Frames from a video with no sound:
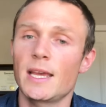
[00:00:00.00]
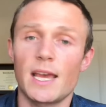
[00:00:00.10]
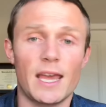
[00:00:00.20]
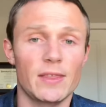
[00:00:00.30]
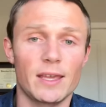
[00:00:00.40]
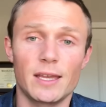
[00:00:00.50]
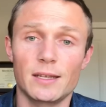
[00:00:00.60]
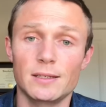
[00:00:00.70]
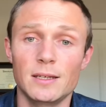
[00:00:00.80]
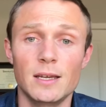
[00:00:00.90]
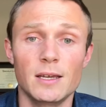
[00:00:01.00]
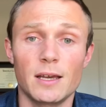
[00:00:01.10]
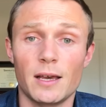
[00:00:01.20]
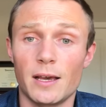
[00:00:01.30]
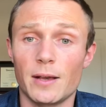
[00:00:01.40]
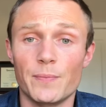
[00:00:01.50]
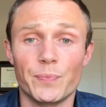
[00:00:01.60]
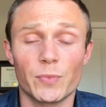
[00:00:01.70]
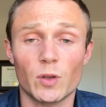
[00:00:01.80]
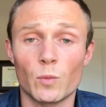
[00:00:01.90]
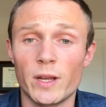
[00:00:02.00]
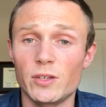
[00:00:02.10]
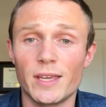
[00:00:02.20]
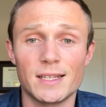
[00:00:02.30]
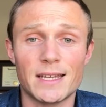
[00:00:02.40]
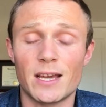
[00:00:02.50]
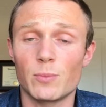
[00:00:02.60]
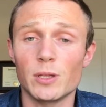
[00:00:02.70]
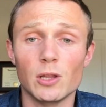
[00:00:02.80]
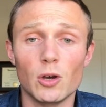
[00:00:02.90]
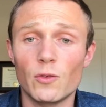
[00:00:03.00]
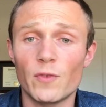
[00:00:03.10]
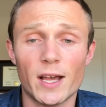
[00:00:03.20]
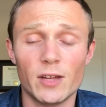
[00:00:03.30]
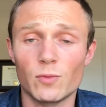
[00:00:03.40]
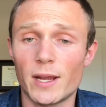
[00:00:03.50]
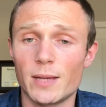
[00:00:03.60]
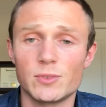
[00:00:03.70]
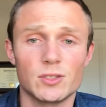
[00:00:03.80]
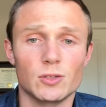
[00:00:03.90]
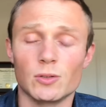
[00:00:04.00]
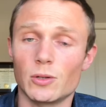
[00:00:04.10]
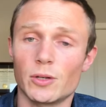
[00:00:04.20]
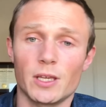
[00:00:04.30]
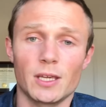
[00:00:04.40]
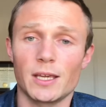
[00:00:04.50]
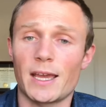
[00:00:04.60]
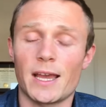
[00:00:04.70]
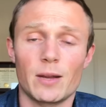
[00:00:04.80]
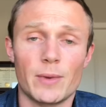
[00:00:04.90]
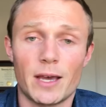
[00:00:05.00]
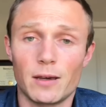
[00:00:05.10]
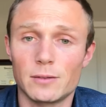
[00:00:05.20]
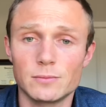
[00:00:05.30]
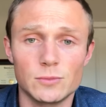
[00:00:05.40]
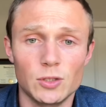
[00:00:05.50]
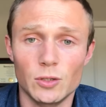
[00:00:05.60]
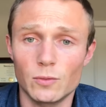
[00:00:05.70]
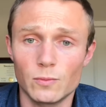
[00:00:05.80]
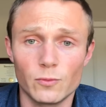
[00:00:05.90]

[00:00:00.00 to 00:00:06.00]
And then um, when you get down below five reps, you're looking at about, you know,